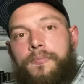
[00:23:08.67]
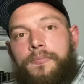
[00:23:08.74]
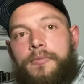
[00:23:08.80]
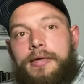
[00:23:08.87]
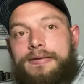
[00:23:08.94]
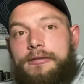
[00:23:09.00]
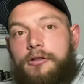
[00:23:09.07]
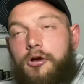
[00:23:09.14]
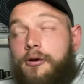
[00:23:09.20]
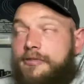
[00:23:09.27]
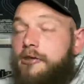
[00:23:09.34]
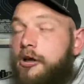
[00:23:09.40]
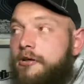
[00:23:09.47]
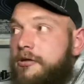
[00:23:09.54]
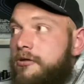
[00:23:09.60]
There's a lot of
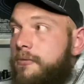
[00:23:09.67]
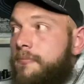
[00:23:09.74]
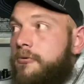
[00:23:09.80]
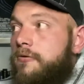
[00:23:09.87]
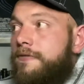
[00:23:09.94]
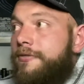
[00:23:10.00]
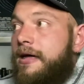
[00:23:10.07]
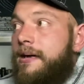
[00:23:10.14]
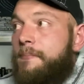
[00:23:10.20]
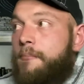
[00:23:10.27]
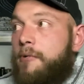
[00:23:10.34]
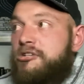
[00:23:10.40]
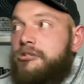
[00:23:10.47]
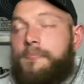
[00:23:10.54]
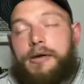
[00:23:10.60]
studies to prove that
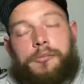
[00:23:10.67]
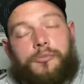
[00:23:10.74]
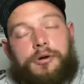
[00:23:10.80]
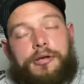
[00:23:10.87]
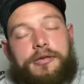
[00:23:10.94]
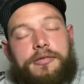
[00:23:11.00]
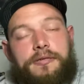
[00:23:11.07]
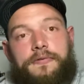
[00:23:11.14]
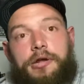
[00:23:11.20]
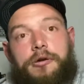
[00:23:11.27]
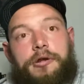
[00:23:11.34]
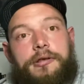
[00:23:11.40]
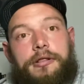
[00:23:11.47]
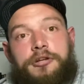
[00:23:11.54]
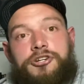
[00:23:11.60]
muscle memory is a
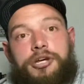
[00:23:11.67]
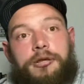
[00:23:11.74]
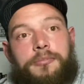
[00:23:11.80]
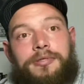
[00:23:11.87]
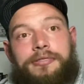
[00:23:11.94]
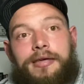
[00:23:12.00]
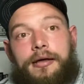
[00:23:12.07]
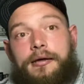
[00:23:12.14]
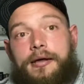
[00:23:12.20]
very legitimate thing.